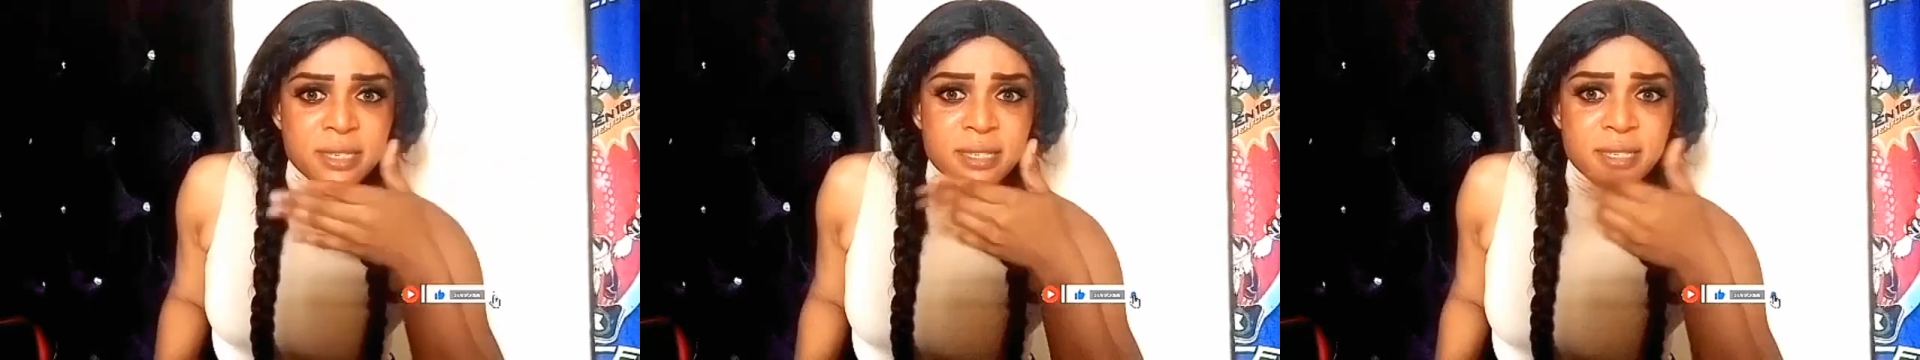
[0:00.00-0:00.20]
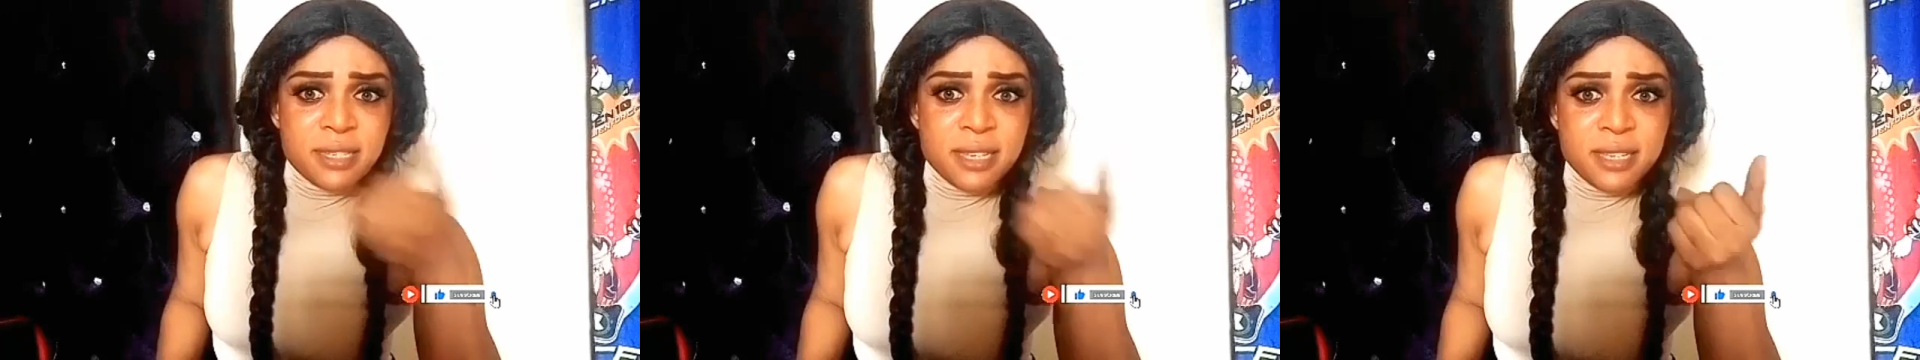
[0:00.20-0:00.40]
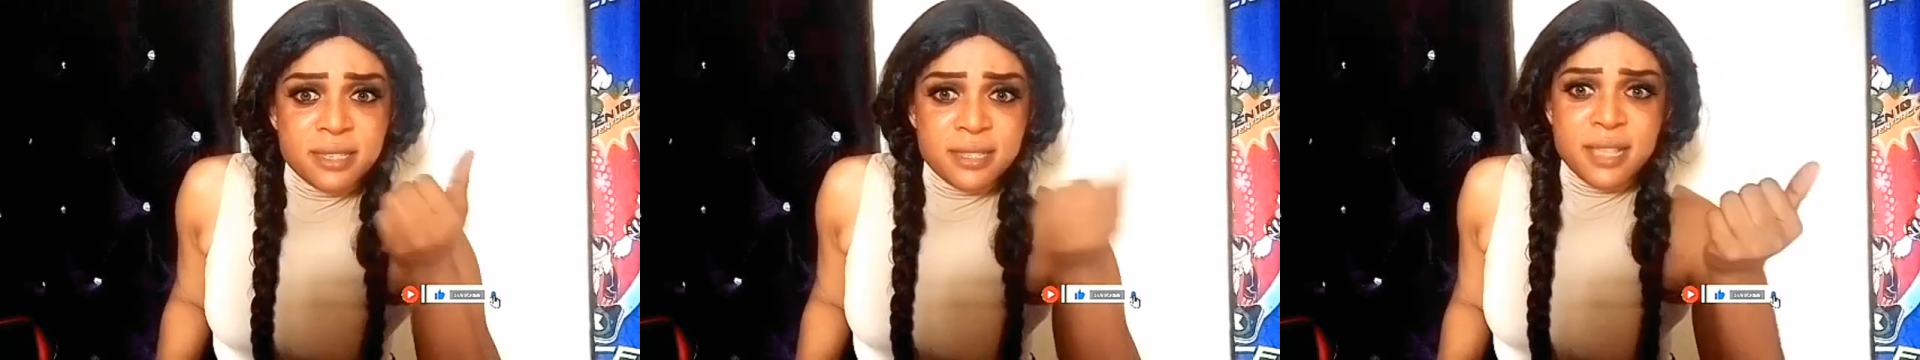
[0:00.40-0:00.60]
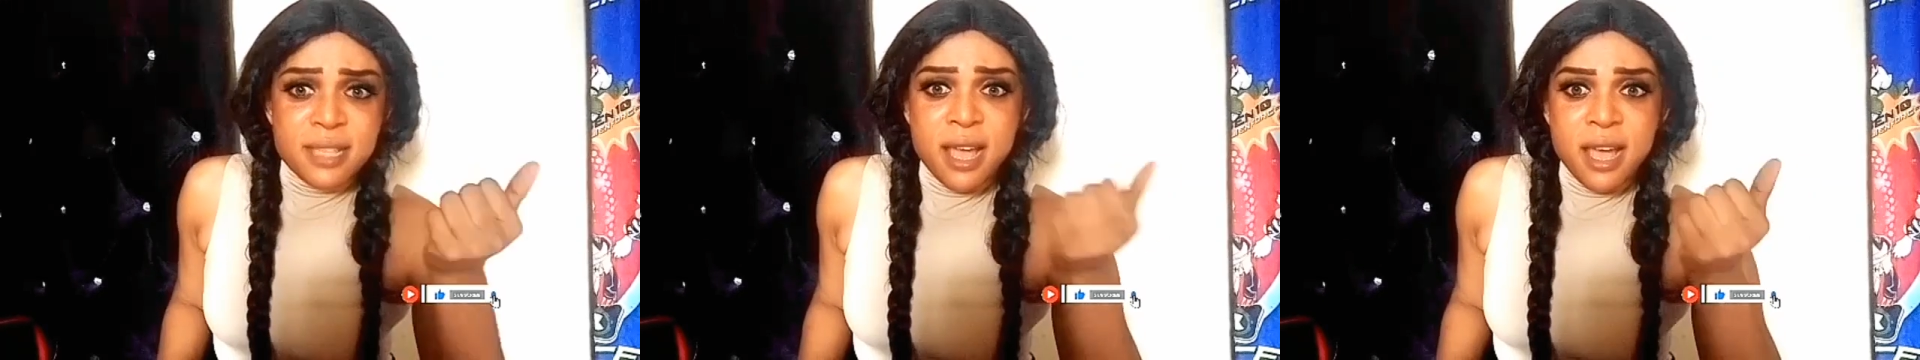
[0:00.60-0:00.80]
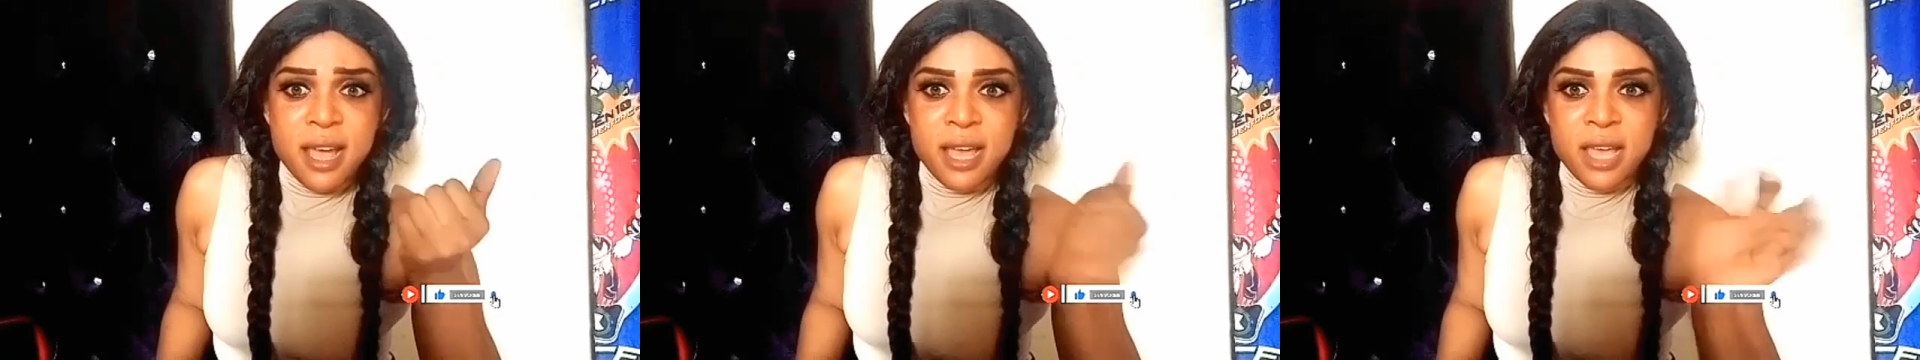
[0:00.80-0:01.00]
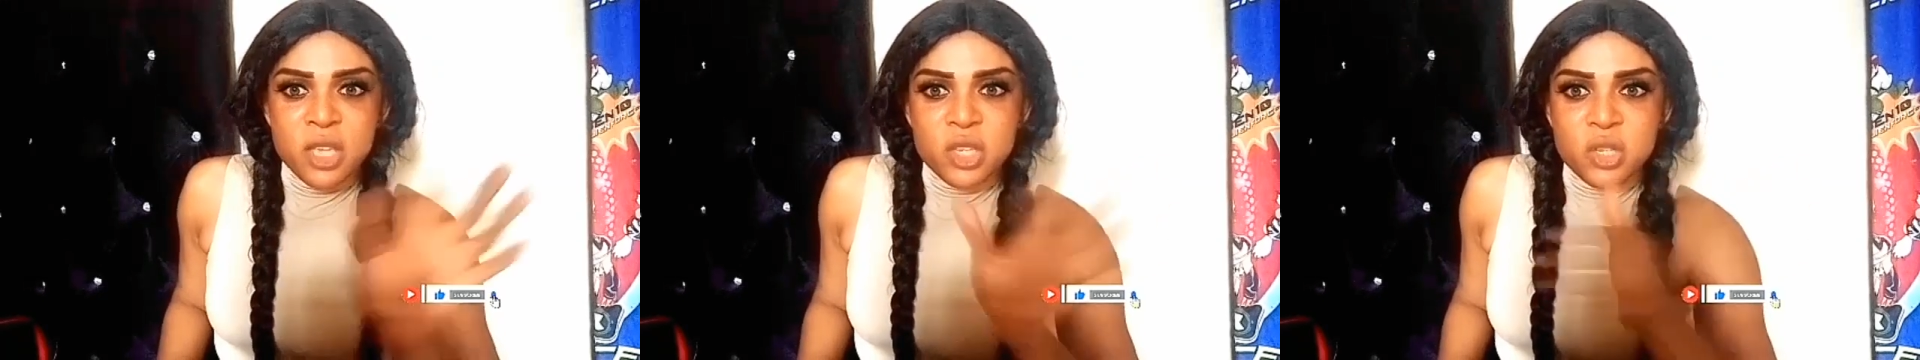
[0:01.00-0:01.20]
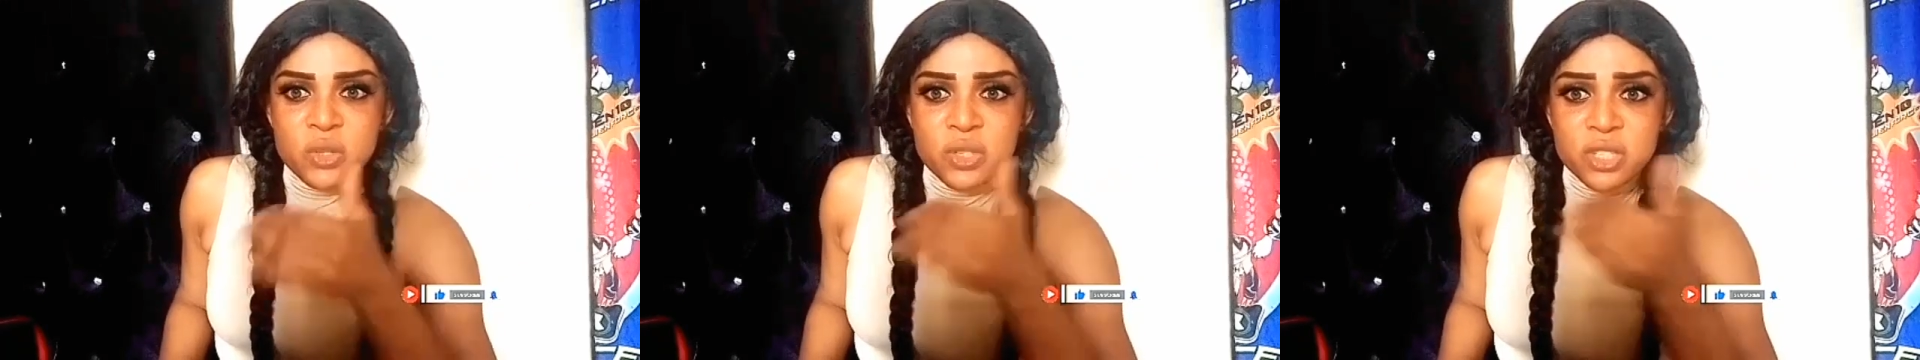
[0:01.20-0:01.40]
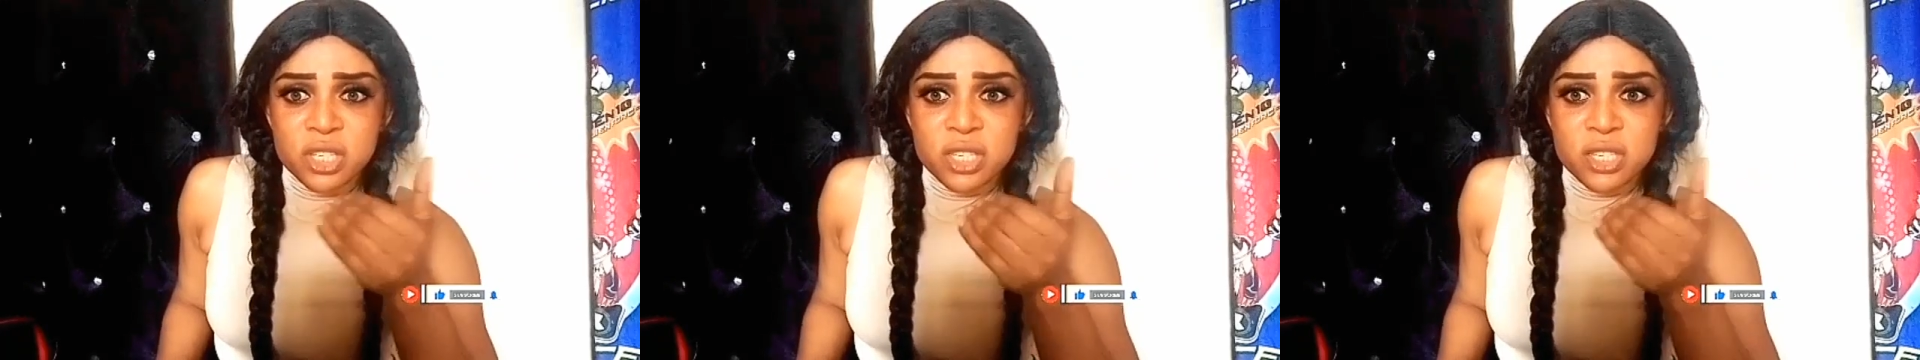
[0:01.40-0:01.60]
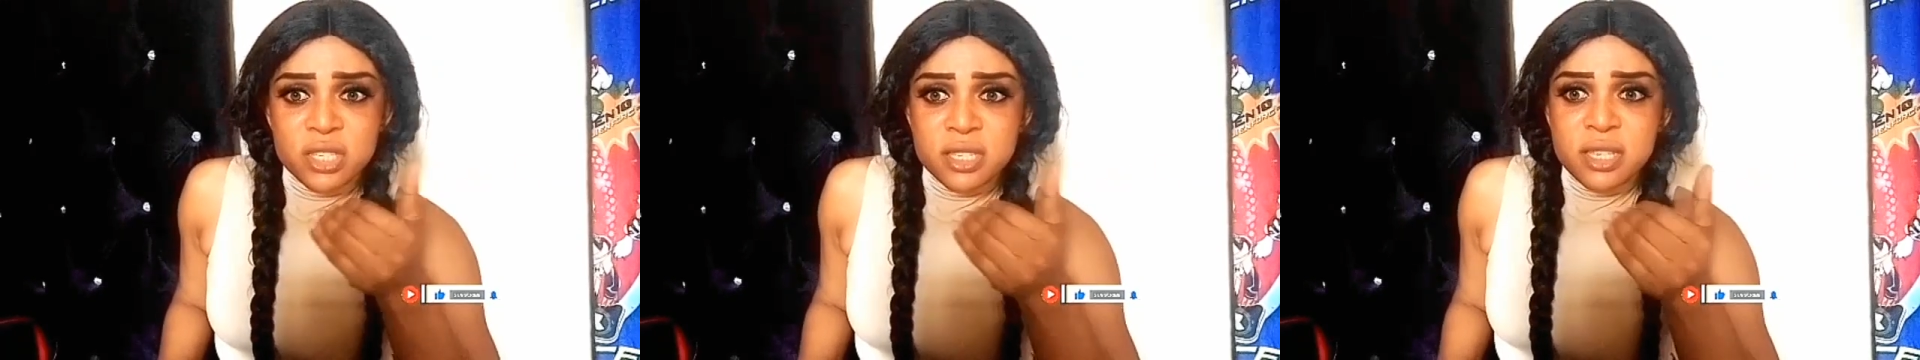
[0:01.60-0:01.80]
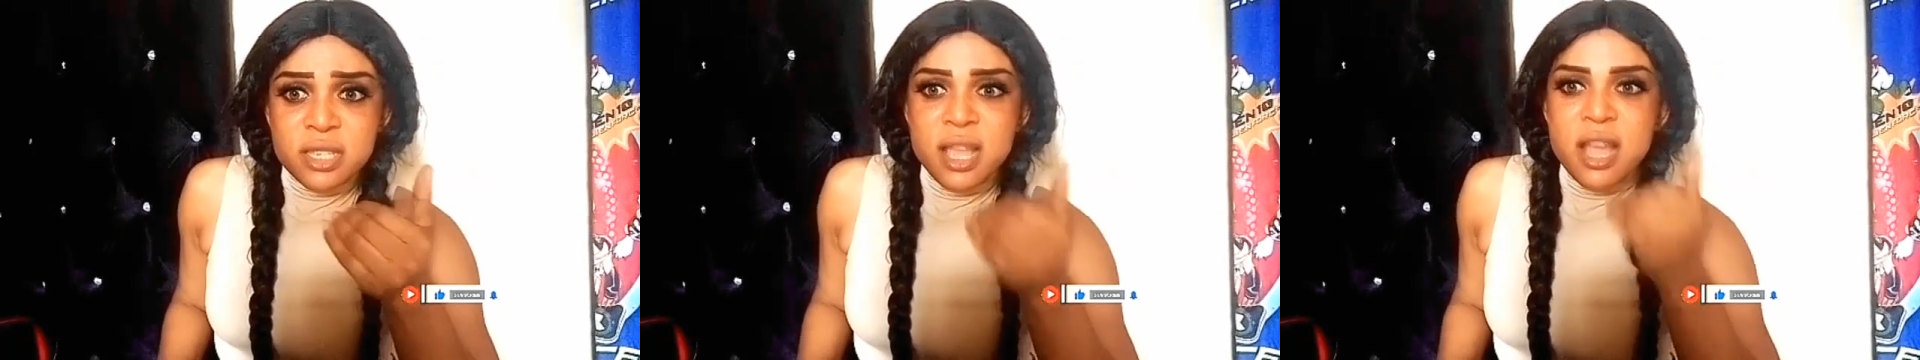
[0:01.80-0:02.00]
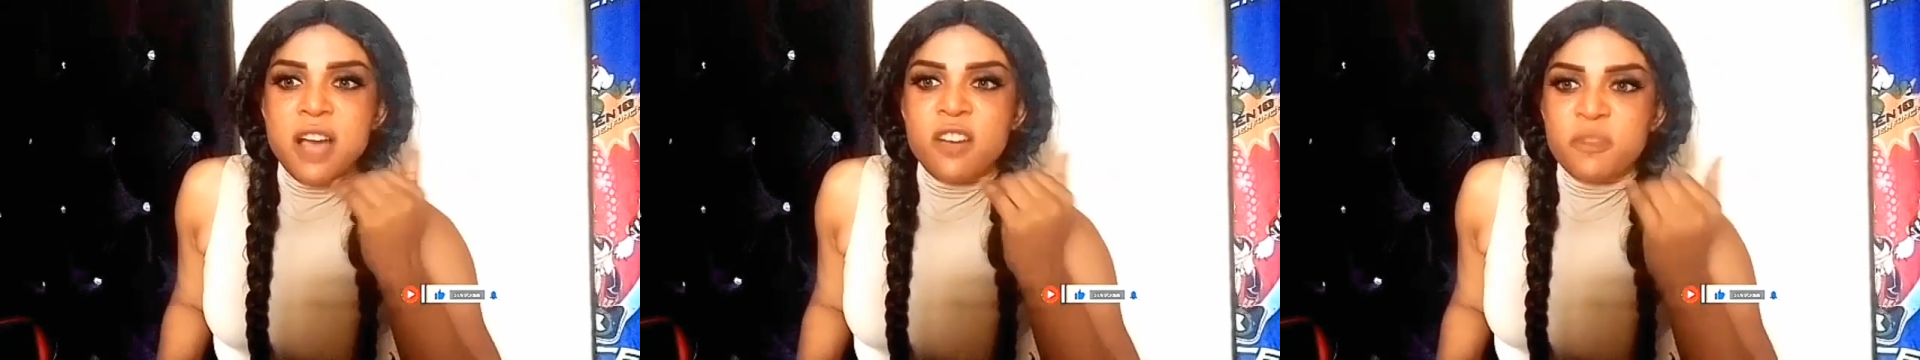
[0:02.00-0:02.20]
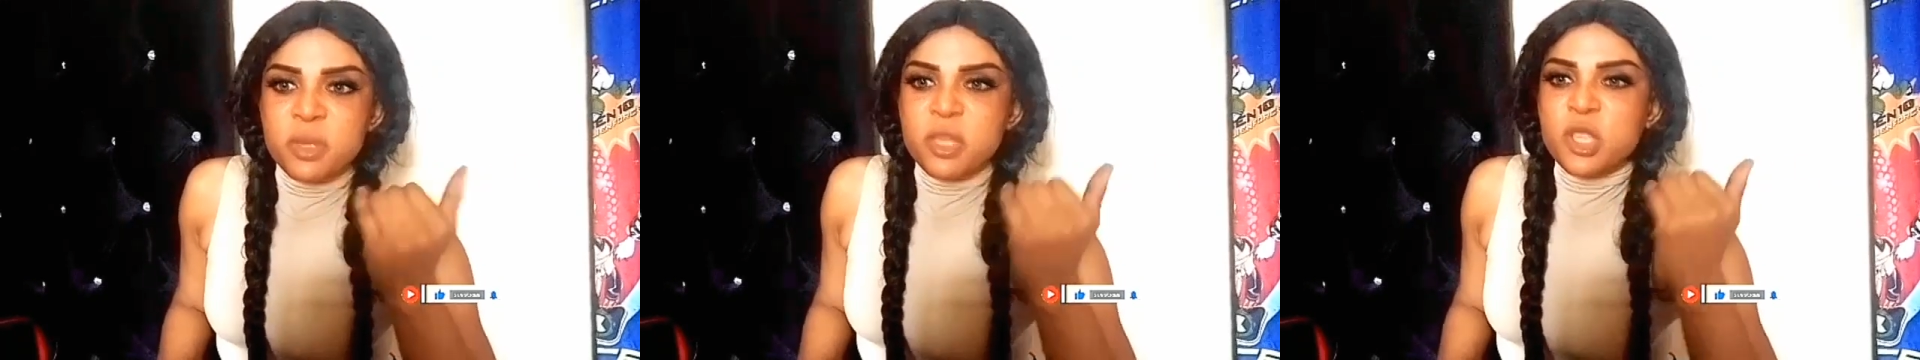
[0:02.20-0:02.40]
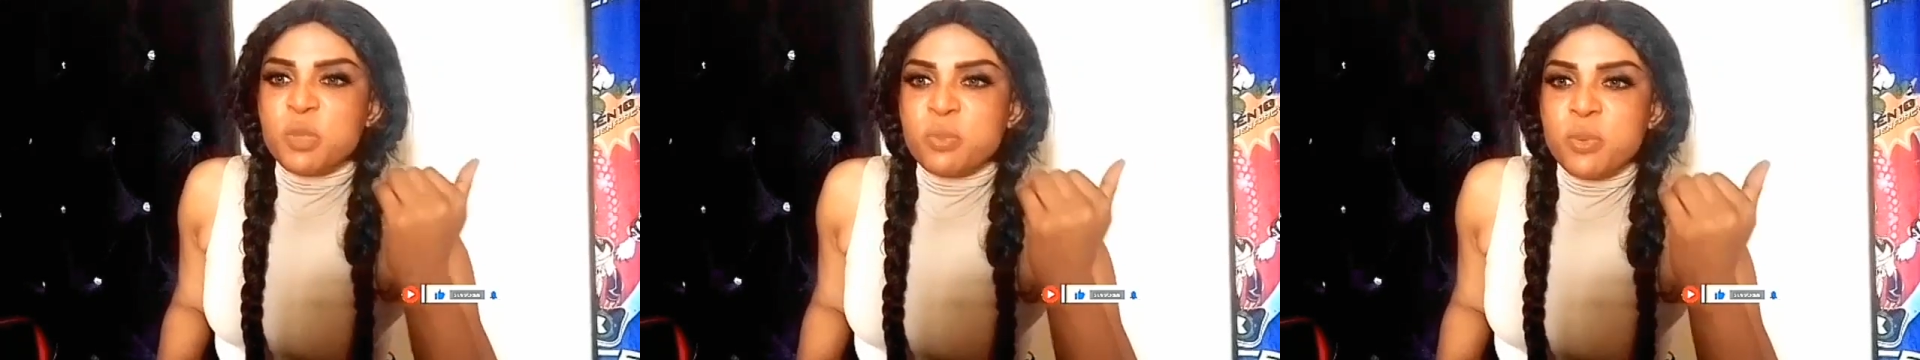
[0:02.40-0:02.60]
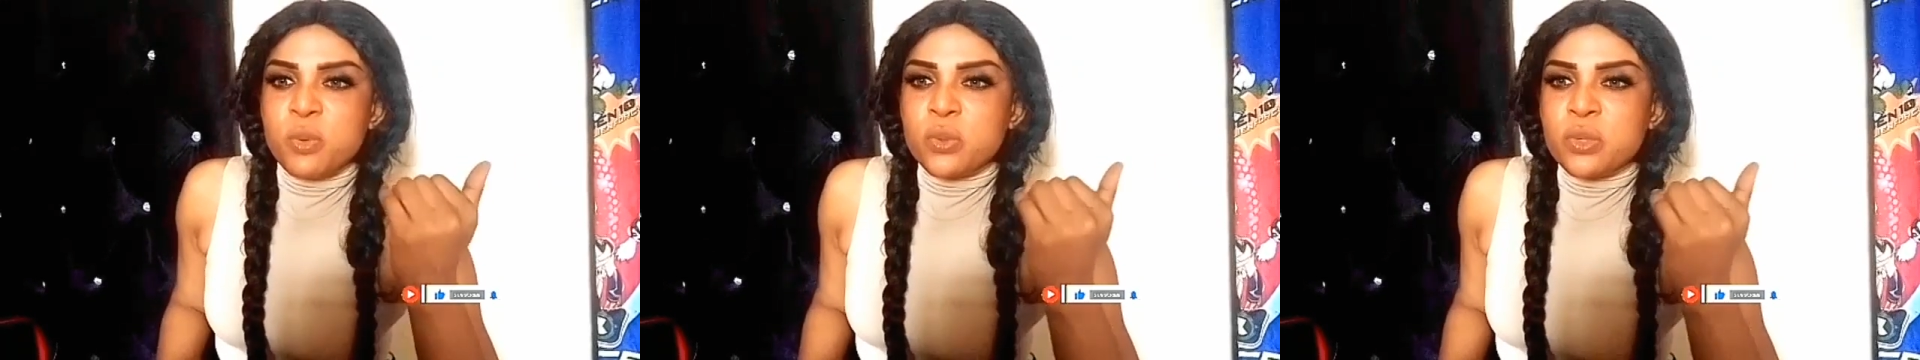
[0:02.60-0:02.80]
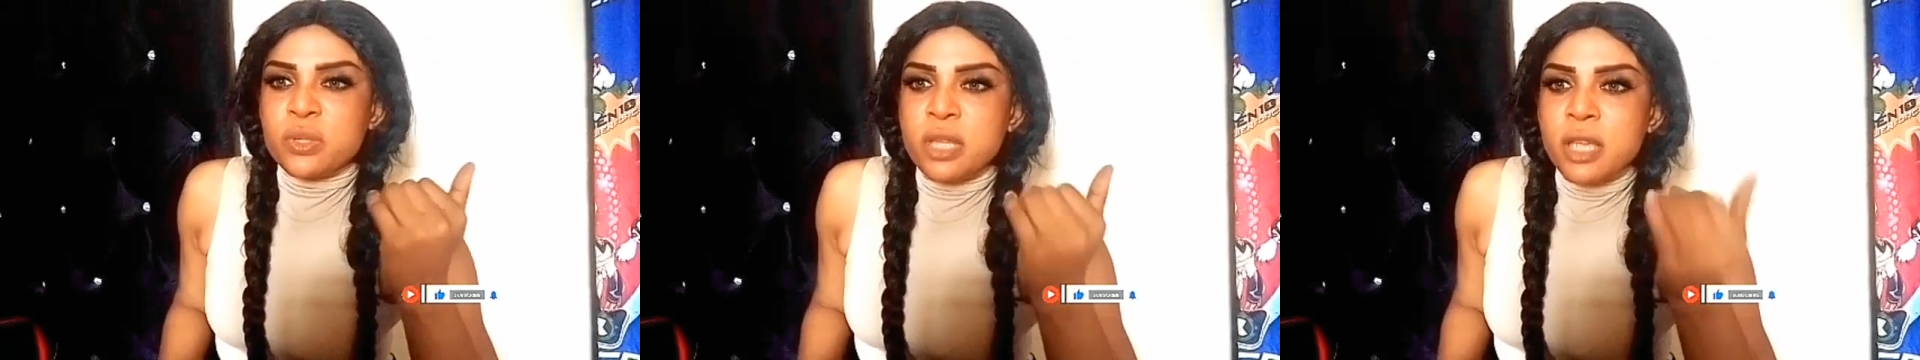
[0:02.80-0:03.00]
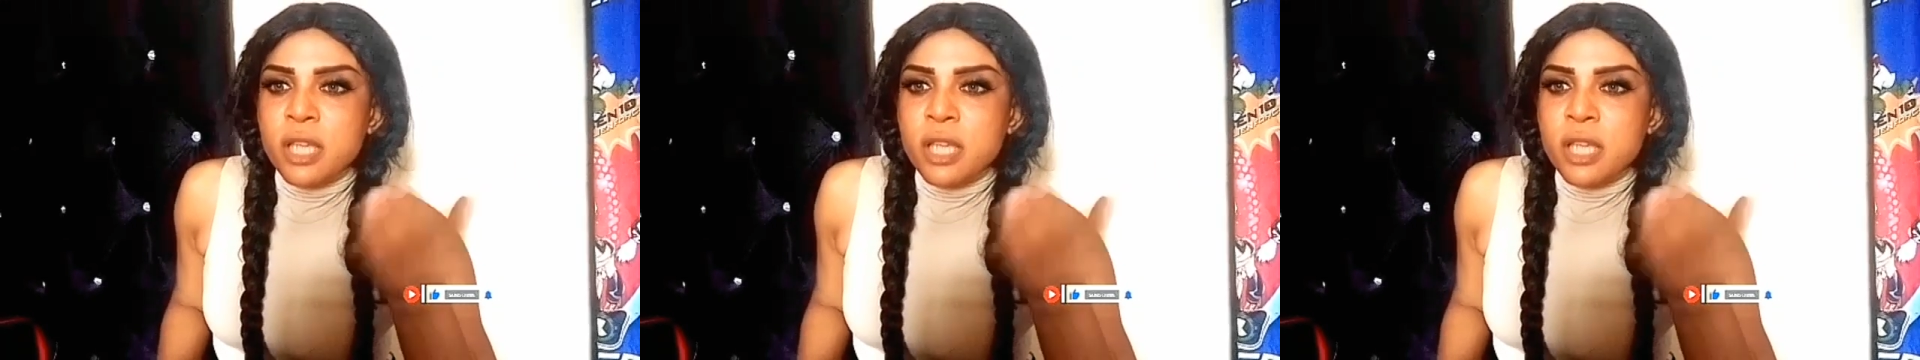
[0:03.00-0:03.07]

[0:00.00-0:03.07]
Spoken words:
Chances are your chins have been exposed